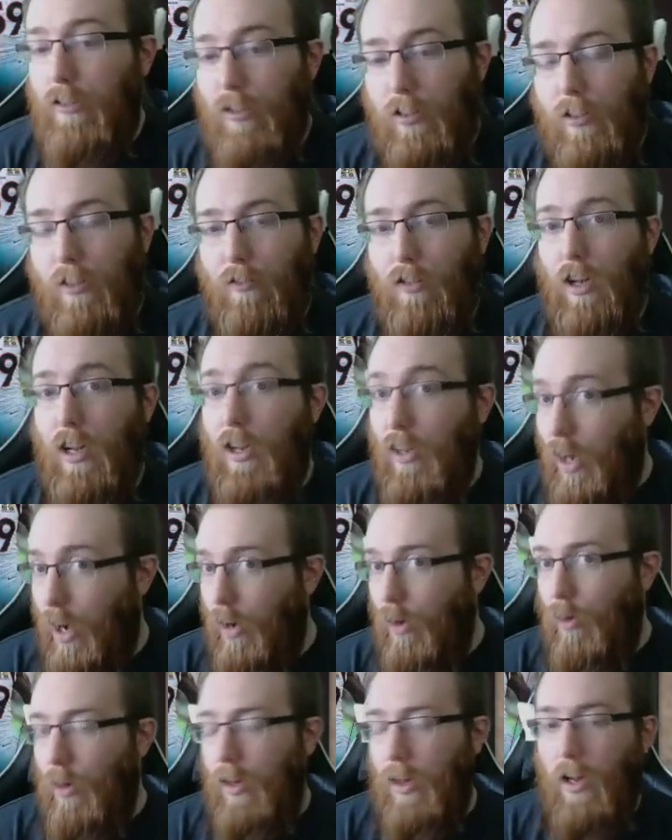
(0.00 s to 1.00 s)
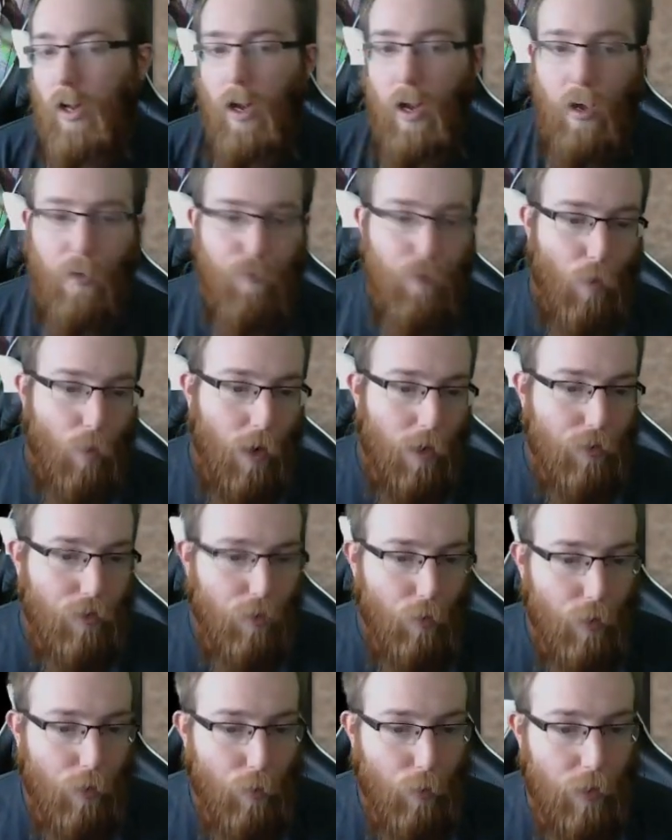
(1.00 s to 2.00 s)
is. If you didn't know, uh, if you're
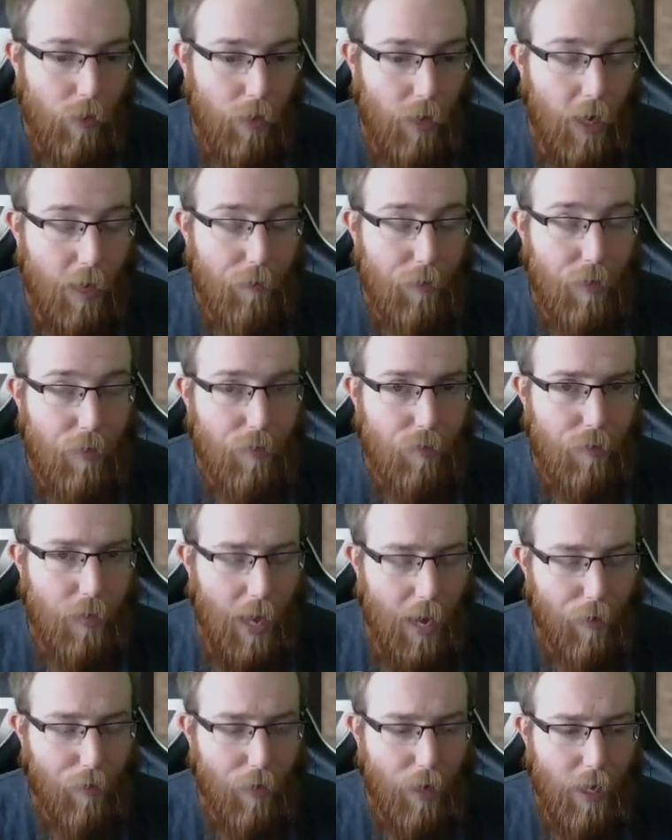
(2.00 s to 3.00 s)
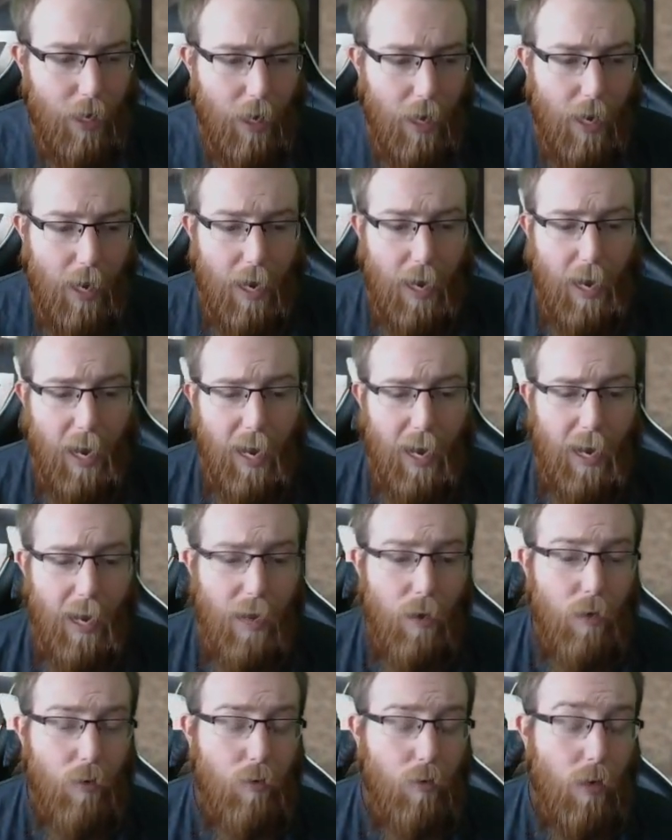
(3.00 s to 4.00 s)
watching when it went live, it is Saturday.
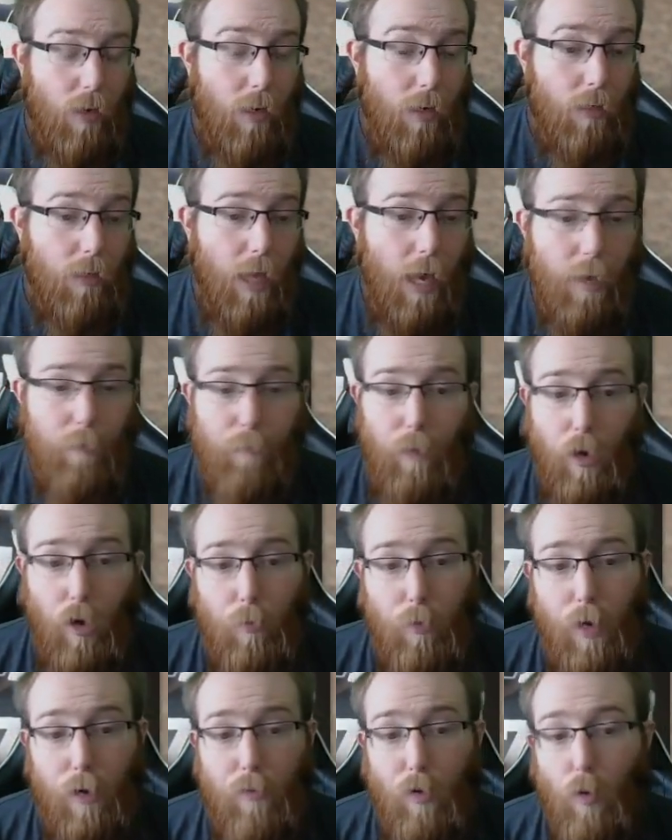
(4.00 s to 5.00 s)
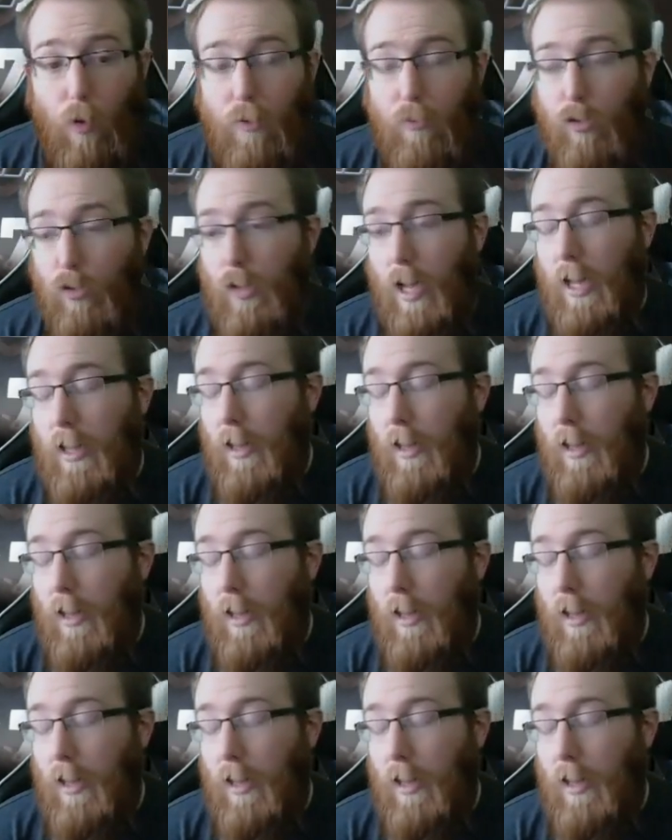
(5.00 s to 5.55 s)
And uh, yeah, I hope you're having a wonderful